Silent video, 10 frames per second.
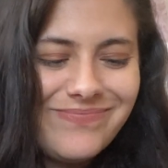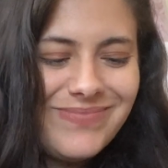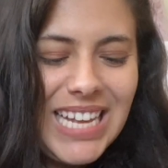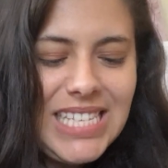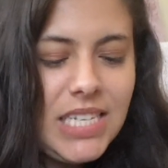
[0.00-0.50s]

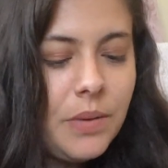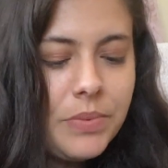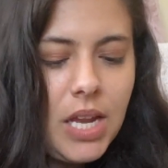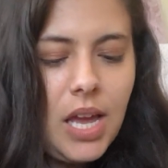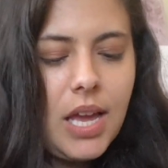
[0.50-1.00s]
ended up
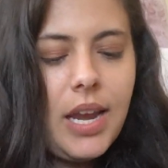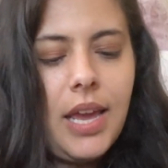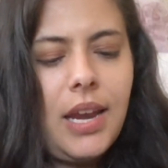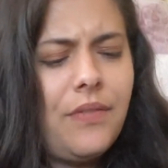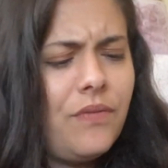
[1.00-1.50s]
not,
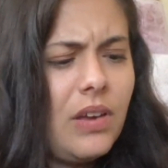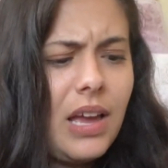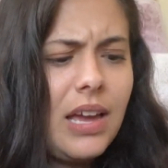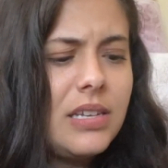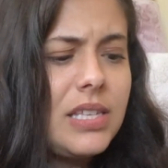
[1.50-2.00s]
and I
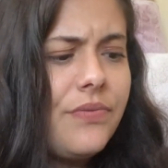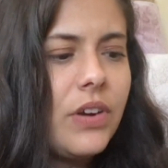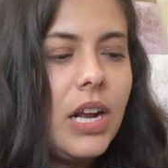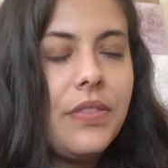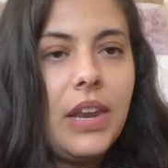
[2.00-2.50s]
honestly
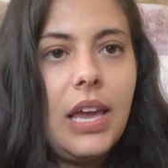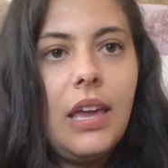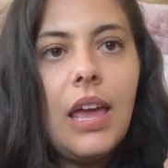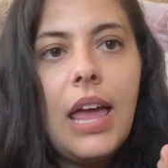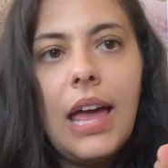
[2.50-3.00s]
forgot that I
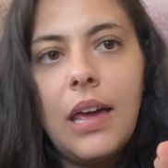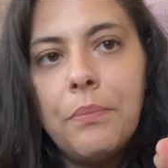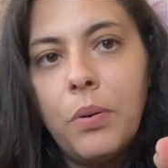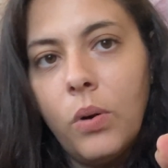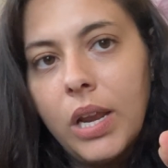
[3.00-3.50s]
had
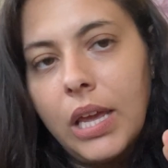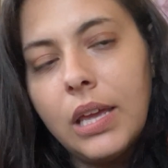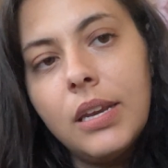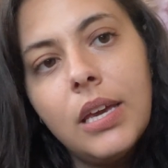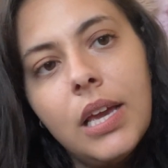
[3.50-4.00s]
bought
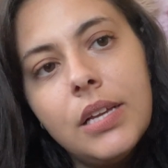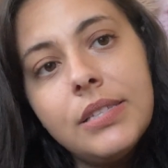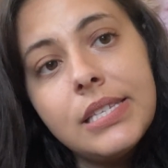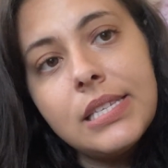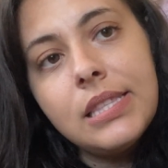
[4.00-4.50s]
it.
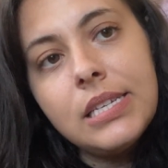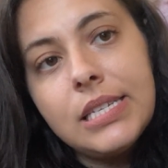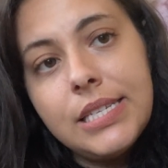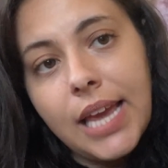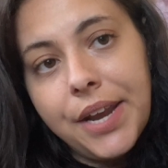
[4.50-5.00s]
This is the
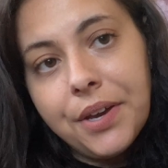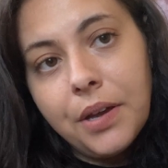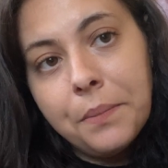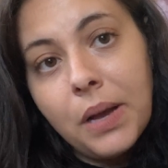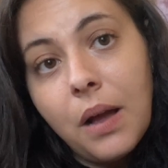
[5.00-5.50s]

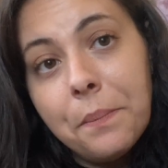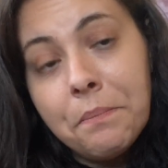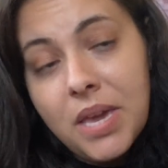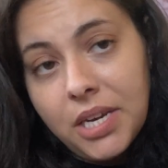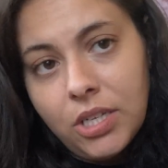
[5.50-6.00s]
denim
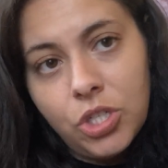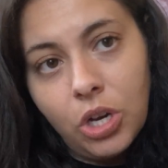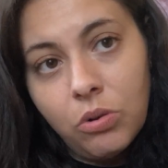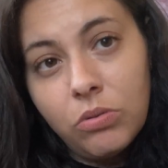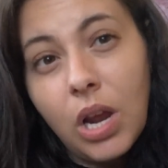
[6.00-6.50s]
mini
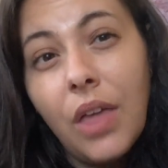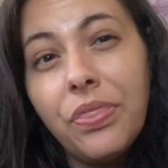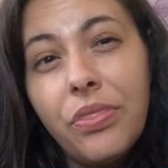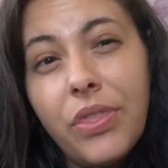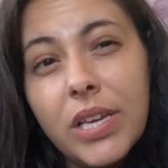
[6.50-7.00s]
tote.
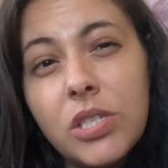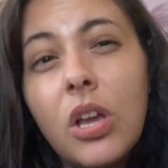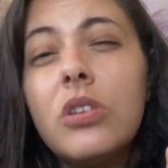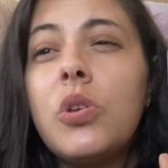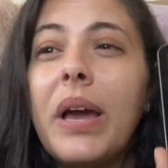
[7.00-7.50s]

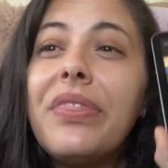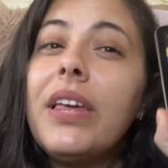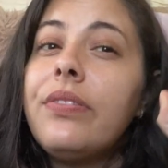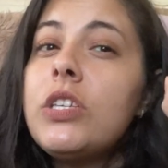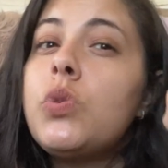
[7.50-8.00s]
So I
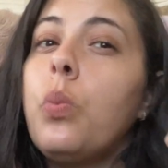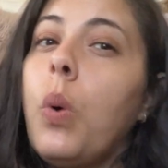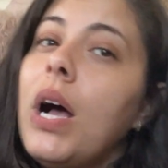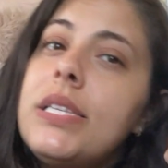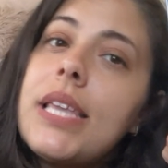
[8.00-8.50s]
think this
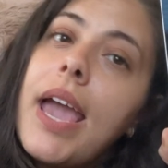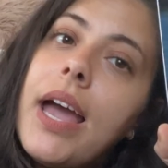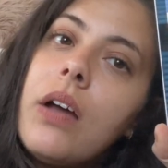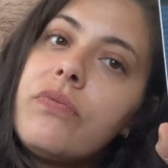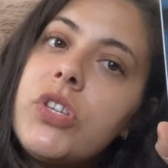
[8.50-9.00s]
was
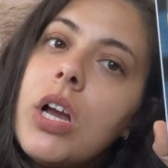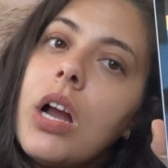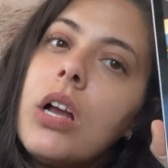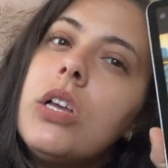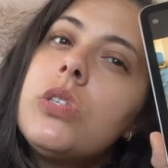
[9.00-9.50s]

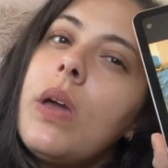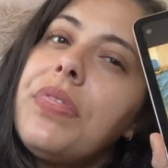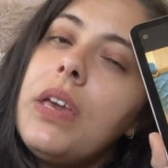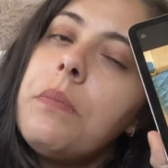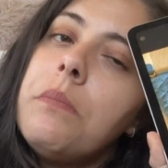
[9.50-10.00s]
after, so I
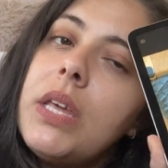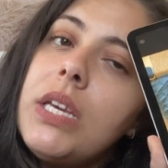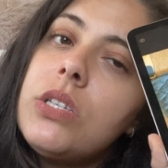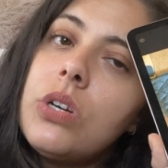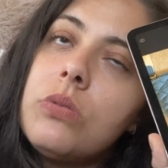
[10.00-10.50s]
think
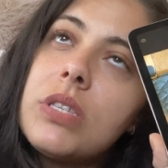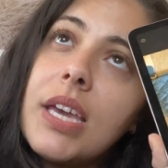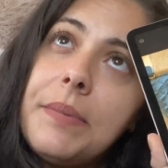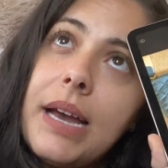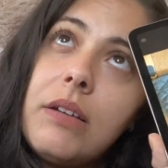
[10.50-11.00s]
mini totes
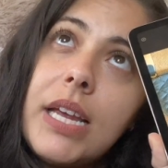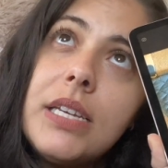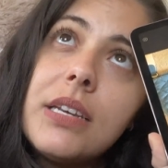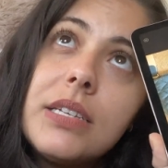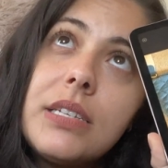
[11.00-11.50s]
came out
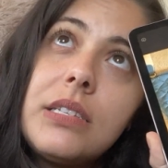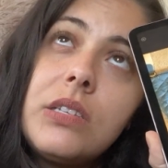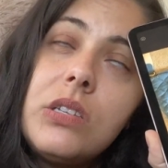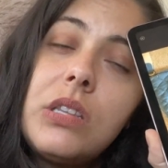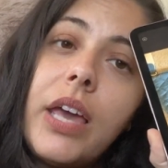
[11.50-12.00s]
in,
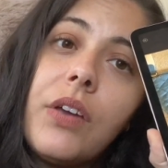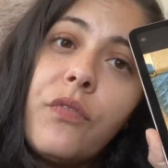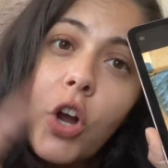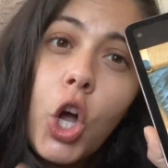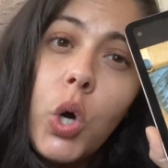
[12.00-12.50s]
like,
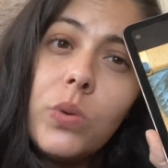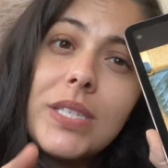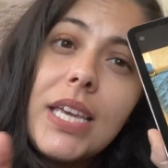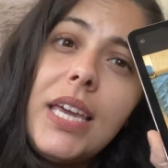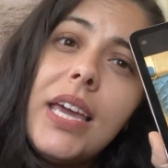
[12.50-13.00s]
for
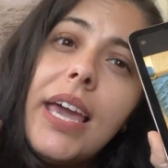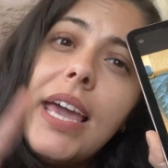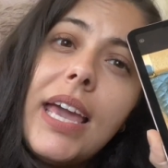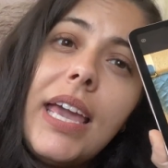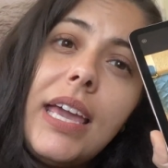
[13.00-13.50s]
Cozy
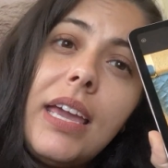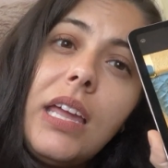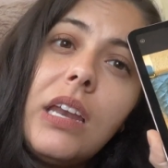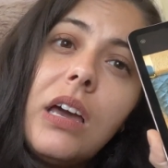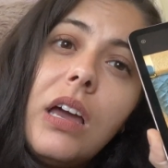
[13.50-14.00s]

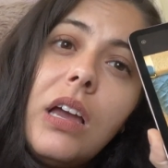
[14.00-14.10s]
in,